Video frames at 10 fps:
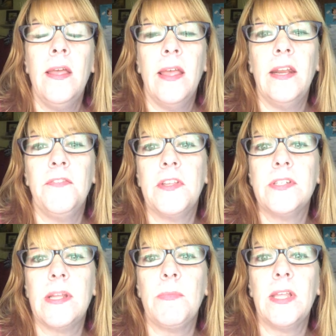And if there's
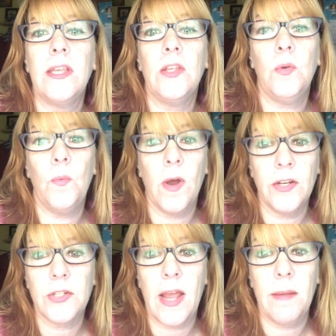something that you want to
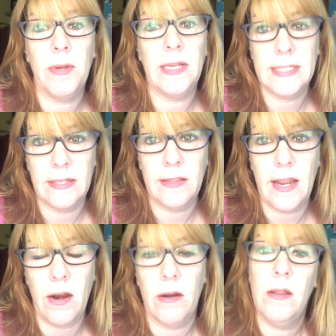try but isn't
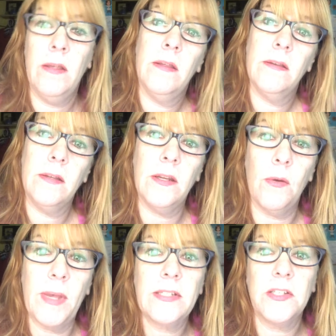there,
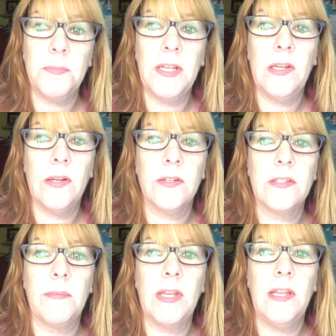message me or
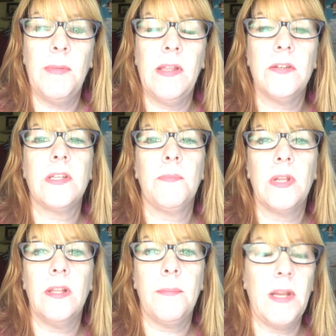send me an email or something
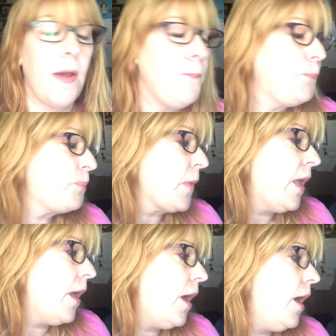and let me
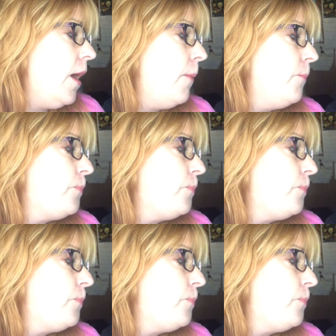know.